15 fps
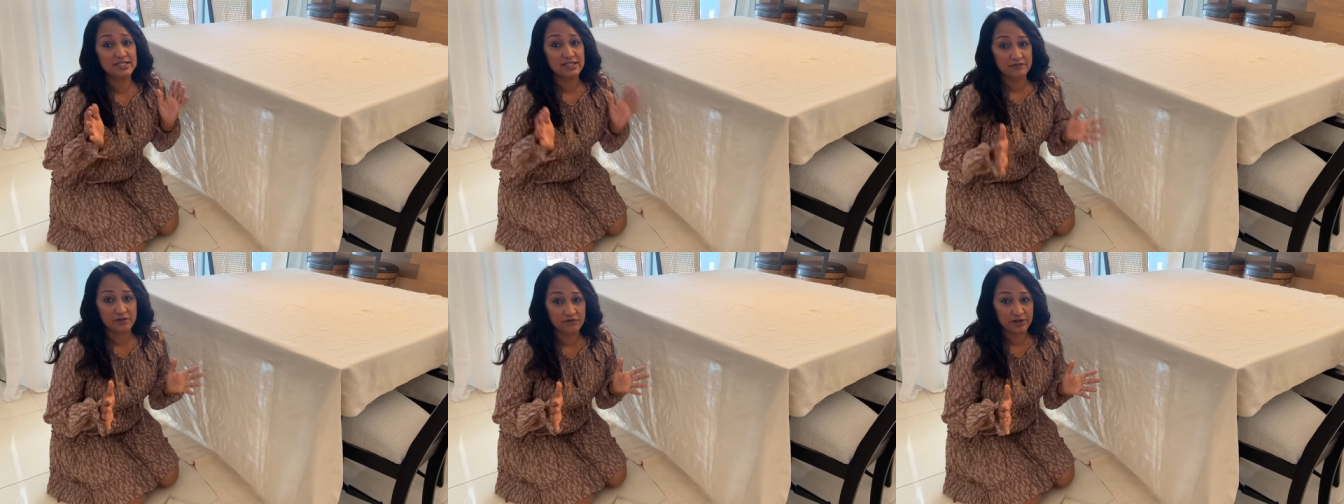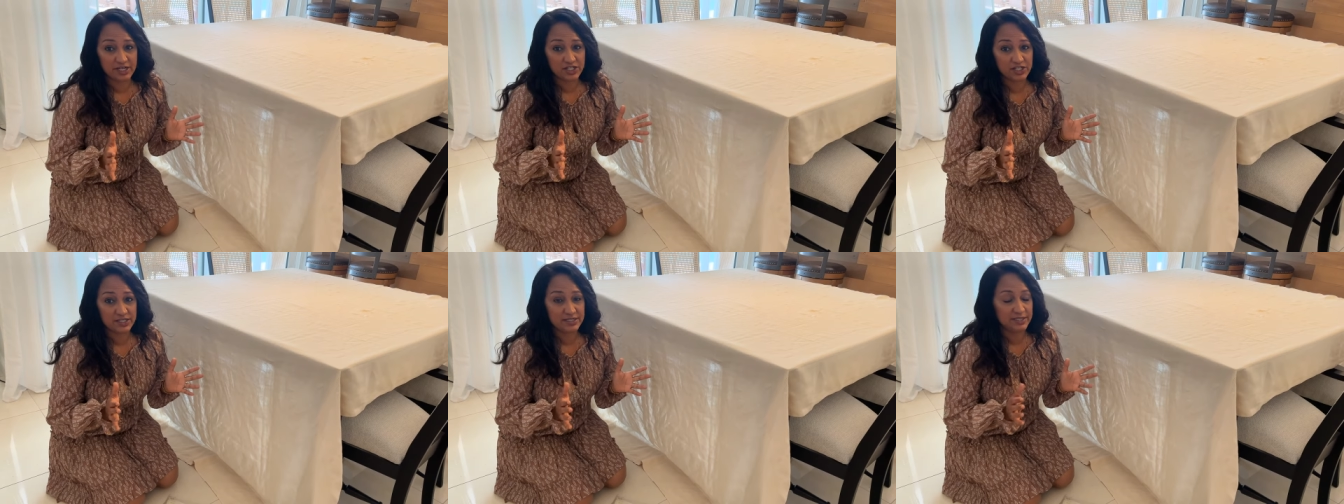I've
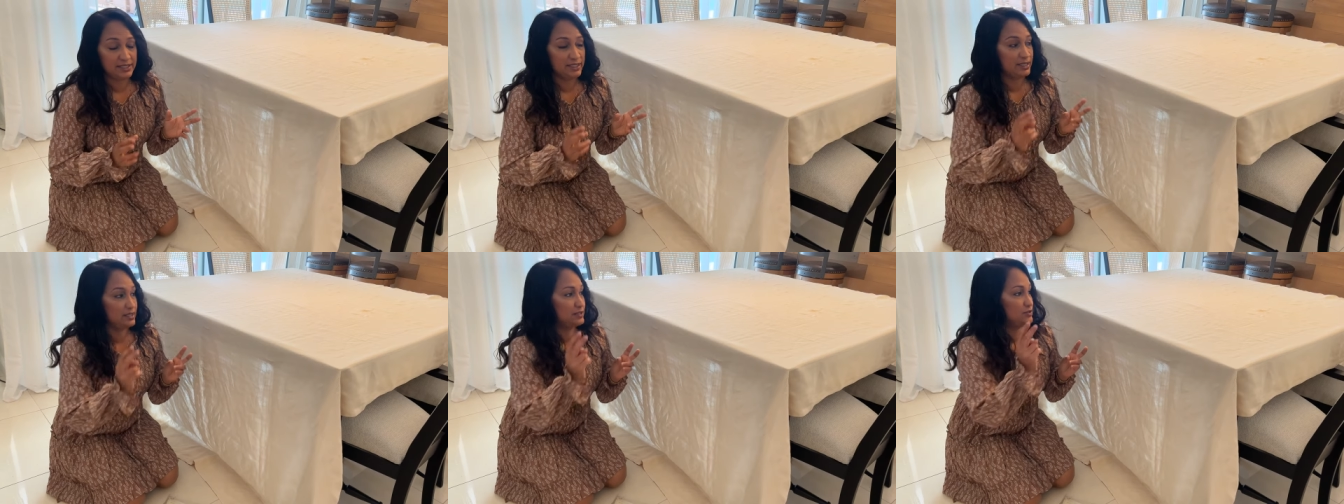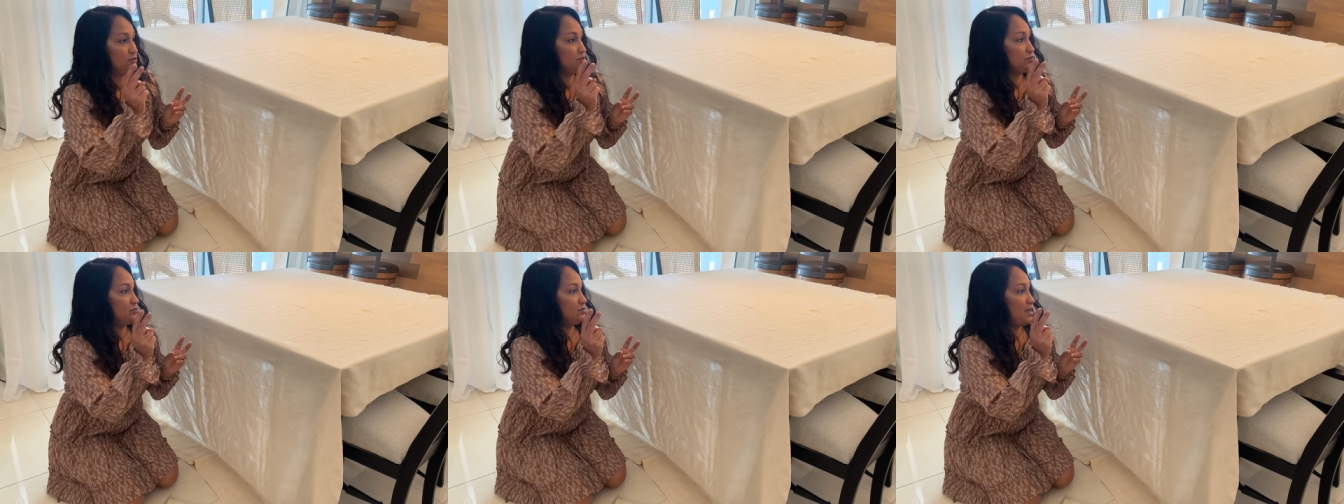arranged the seating
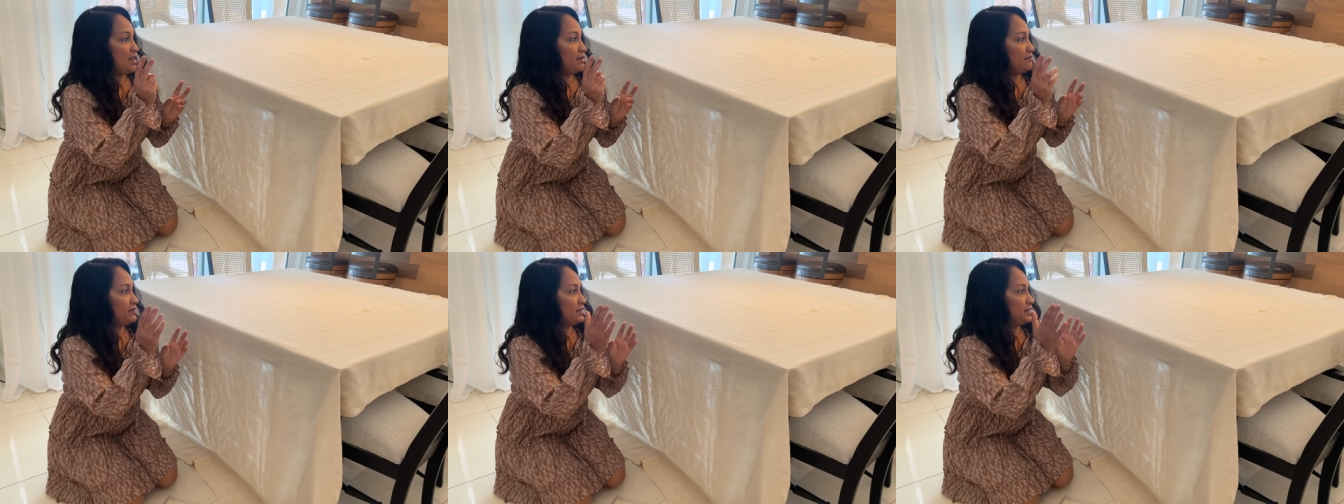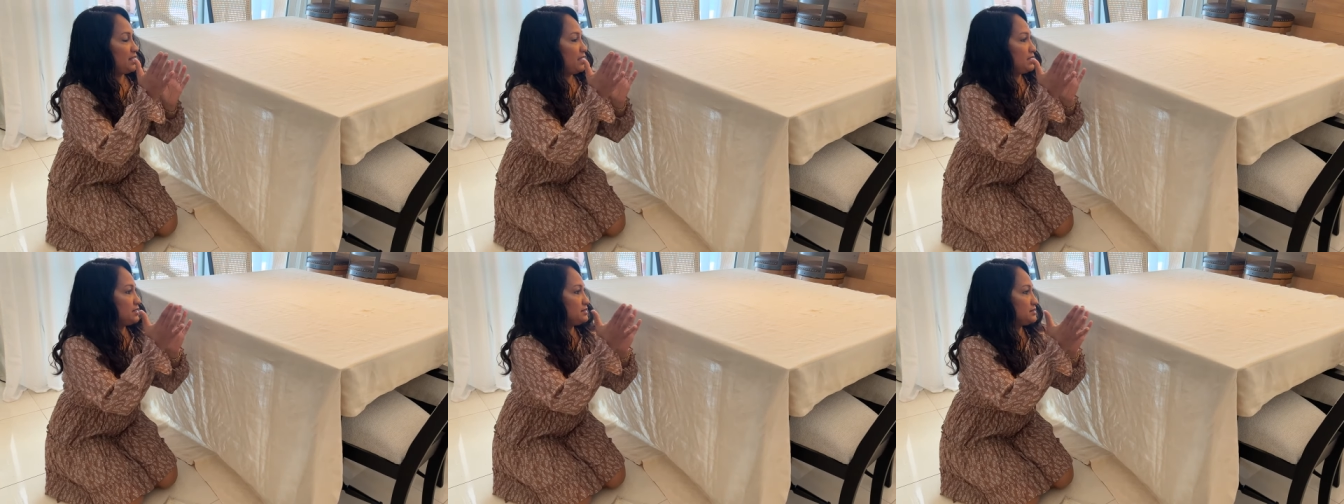to have it
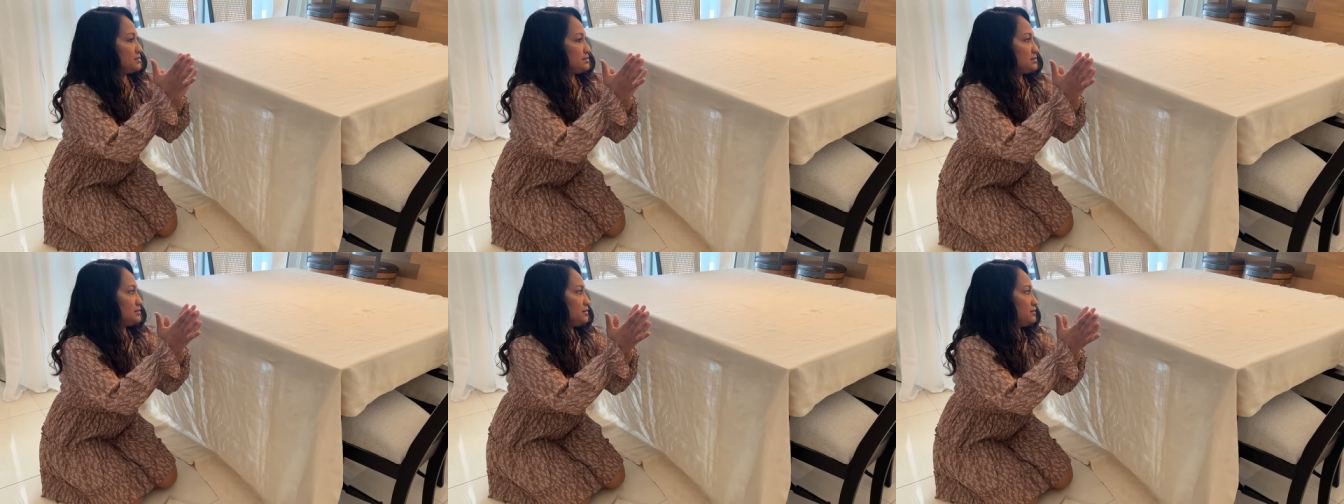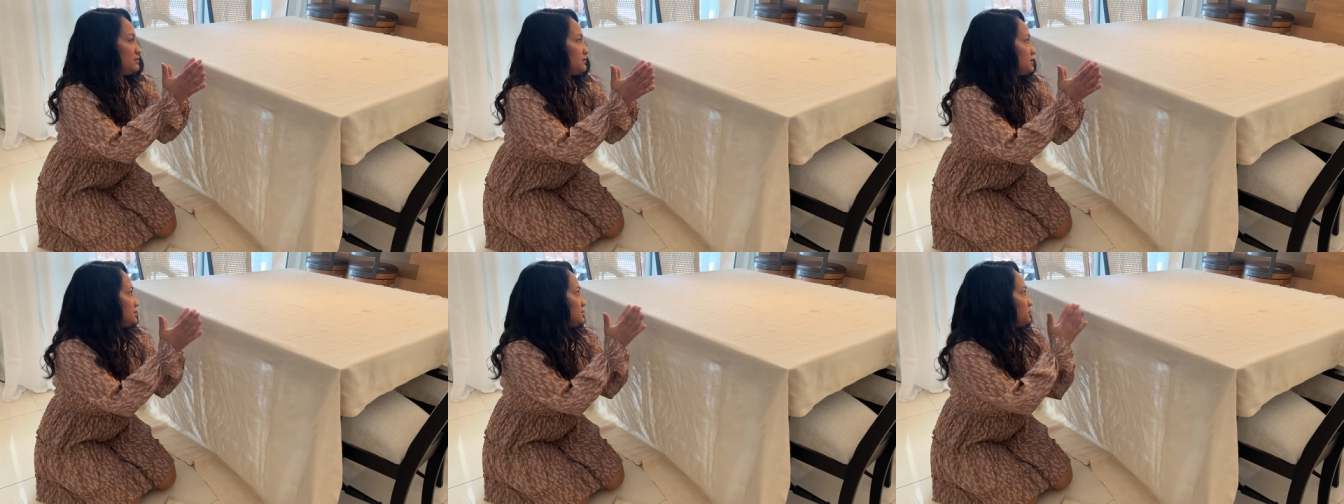as
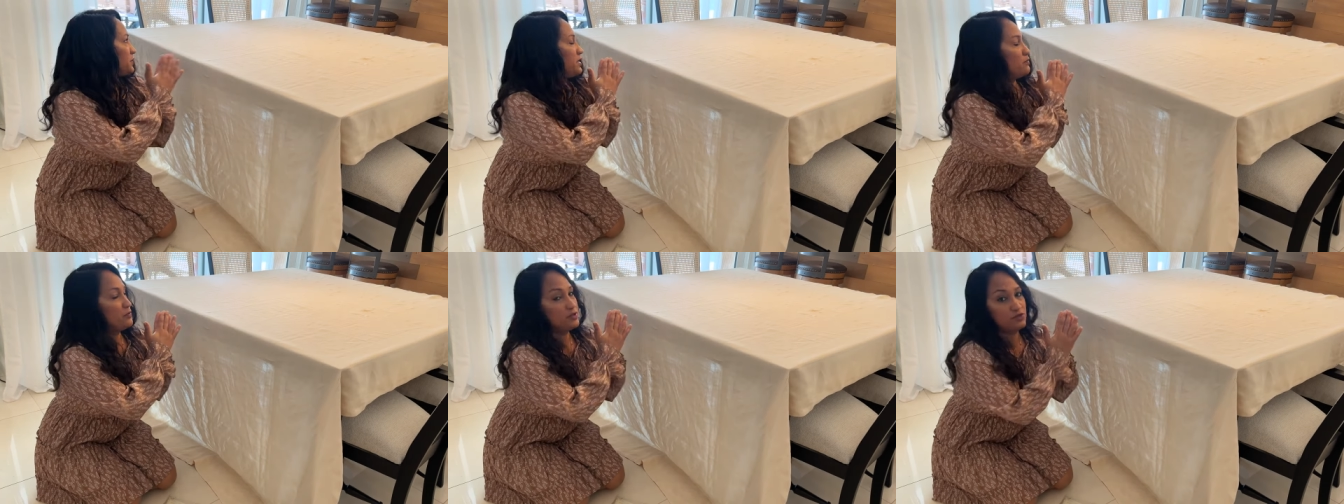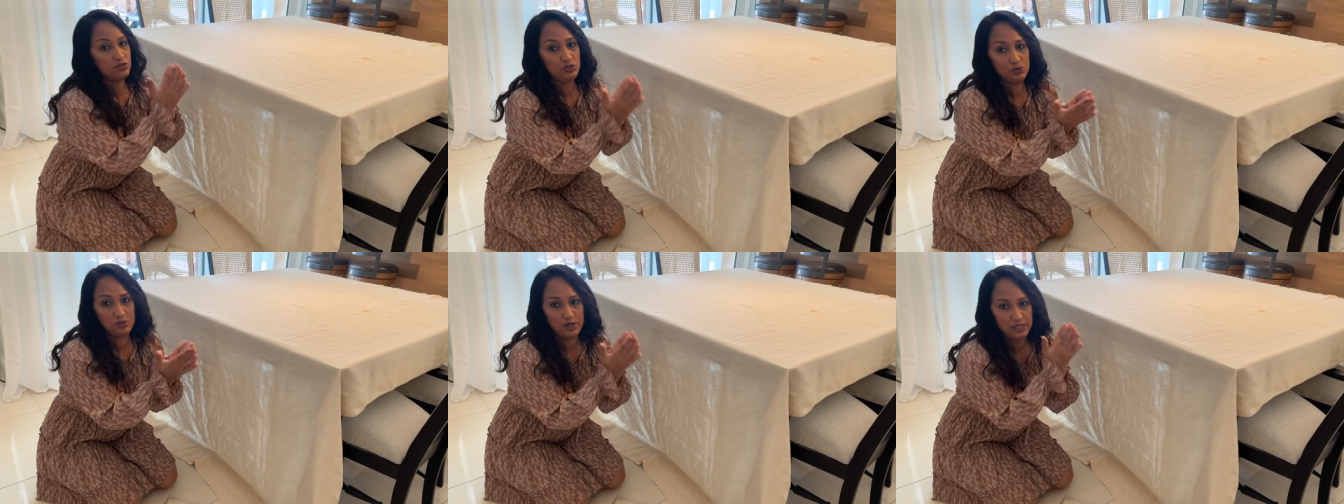this way with
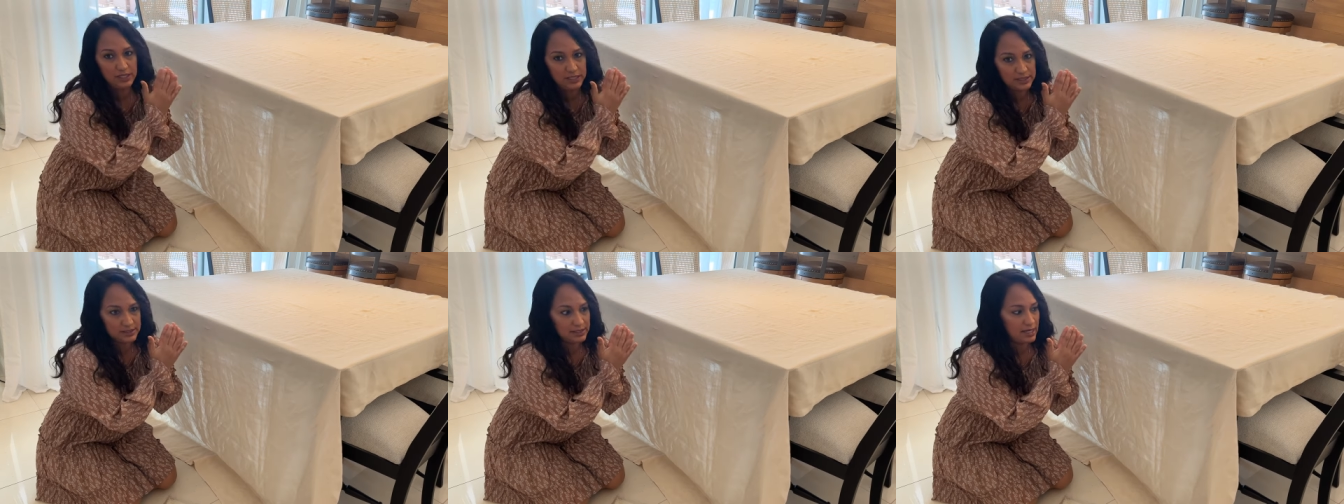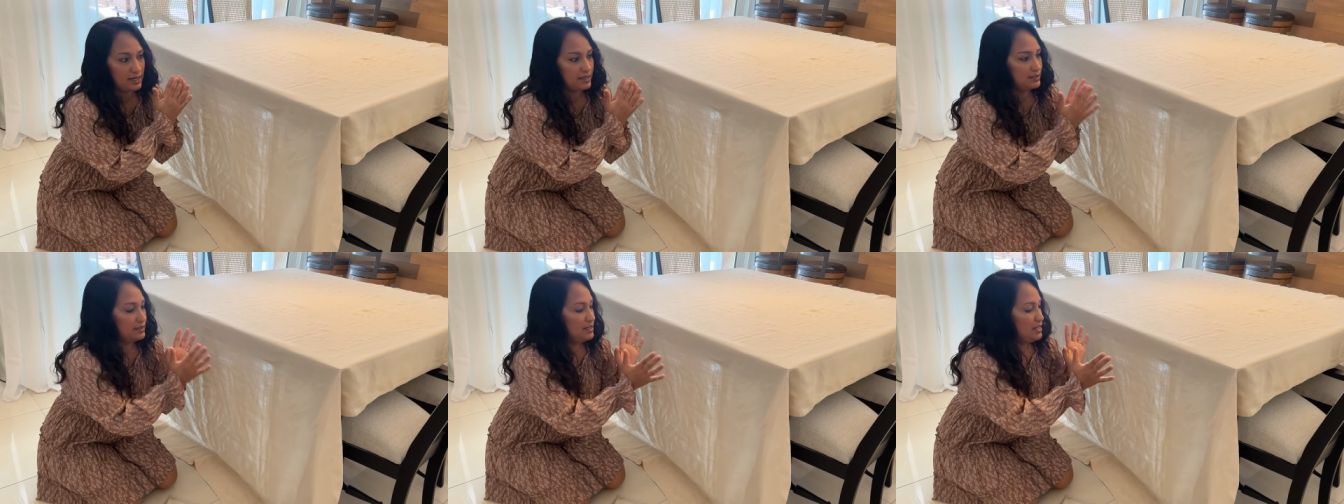two on each
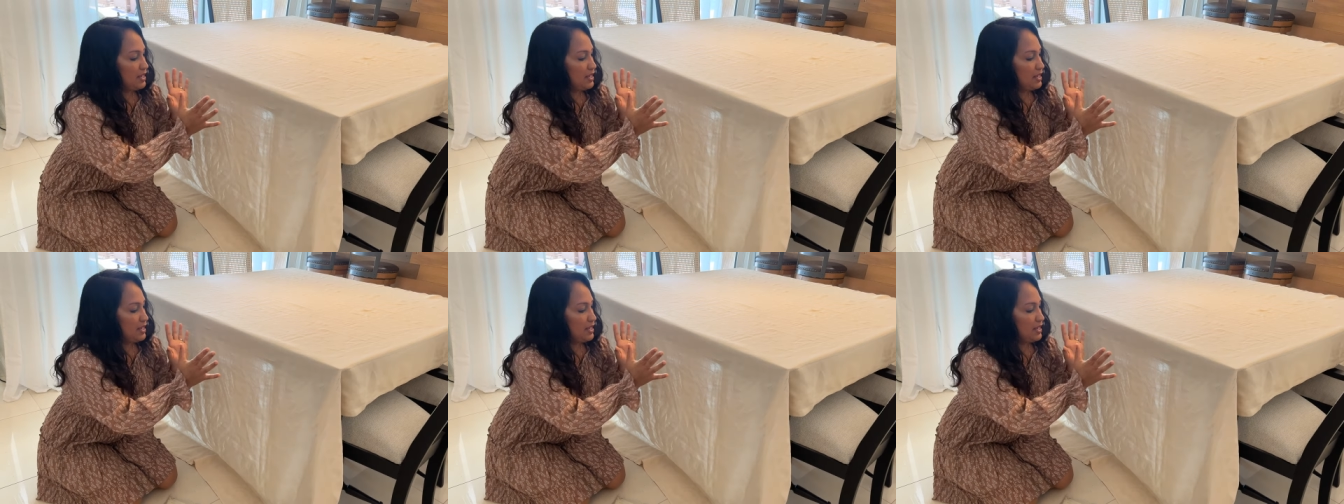side,